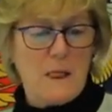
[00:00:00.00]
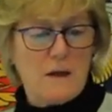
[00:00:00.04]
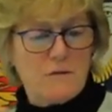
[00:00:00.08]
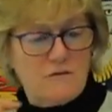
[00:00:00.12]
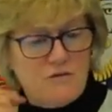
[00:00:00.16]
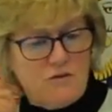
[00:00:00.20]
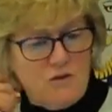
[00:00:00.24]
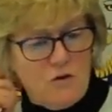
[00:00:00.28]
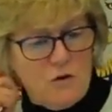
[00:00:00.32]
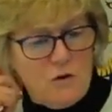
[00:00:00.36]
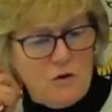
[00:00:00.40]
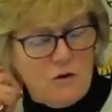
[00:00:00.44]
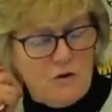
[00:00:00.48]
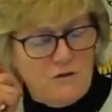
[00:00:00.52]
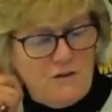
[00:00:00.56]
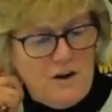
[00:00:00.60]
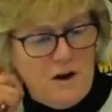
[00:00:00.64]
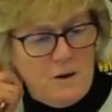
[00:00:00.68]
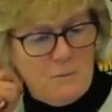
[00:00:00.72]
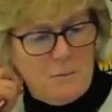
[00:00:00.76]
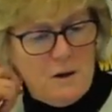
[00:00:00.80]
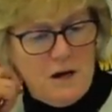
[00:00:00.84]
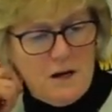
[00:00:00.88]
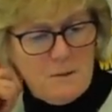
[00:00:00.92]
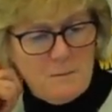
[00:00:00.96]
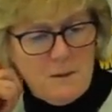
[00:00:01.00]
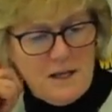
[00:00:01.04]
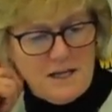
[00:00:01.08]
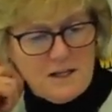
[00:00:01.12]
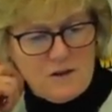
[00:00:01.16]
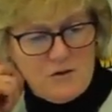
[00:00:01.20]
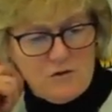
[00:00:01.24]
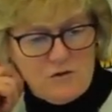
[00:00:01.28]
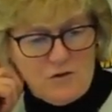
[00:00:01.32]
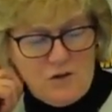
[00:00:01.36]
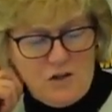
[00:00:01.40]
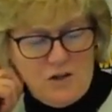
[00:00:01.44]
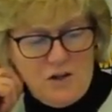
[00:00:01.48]
4 of our
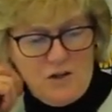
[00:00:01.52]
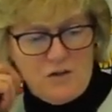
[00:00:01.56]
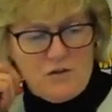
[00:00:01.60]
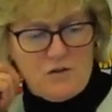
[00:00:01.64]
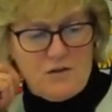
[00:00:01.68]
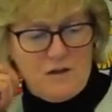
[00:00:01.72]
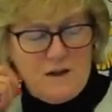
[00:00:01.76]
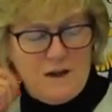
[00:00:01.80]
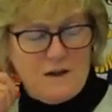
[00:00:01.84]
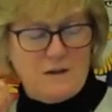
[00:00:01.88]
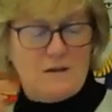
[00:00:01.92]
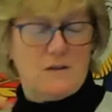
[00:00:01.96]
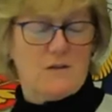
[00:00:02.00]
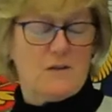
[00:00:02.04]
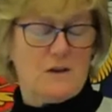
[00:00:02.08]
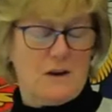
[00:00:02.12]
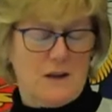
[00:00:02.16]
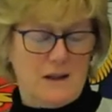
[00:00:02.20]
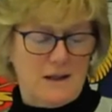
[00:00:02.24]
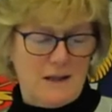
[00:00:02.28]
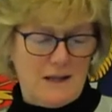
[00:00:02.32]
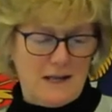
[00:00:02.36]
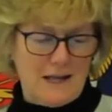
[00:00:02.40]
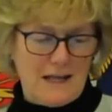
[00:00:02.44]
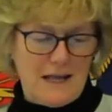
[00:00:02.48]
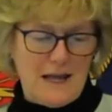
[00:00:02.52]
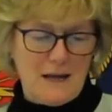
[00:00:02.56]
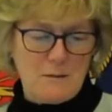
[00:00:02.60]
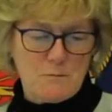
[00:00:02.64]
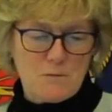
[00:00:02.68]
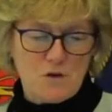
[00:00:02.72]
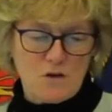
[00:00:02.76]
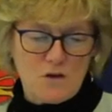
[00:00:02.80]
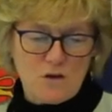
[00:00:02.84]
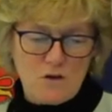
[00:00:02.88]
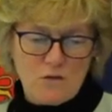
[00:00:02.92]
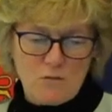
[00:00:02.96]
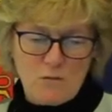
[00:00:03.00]
biomedical research centres, and I think
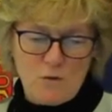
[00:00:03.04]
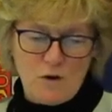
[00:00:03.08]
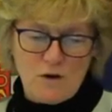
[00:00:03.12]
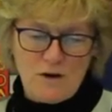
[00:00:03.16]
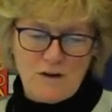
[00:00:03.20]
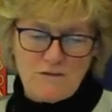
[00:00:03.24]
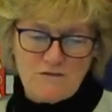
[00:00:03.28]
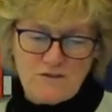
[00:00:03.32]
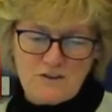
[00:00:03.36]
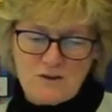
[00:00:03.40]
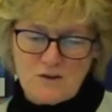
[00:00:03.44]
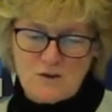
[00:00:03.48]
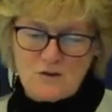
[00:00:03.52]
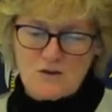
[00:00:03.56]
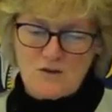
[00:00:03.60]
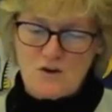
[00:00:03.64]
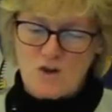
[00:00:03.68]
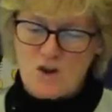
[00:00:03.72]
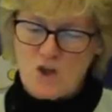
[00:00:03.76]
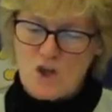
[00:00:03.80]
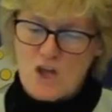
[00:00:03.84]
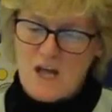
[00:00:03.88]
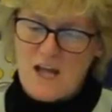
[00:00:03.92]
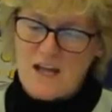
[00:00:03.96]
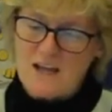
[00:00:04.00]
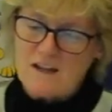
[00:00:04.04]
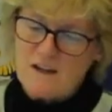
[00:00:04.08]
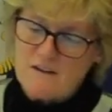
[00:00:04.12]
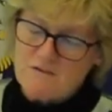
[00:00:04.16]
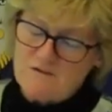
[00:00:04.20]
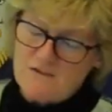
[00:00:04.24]
Cambridge is one, I forgot to check,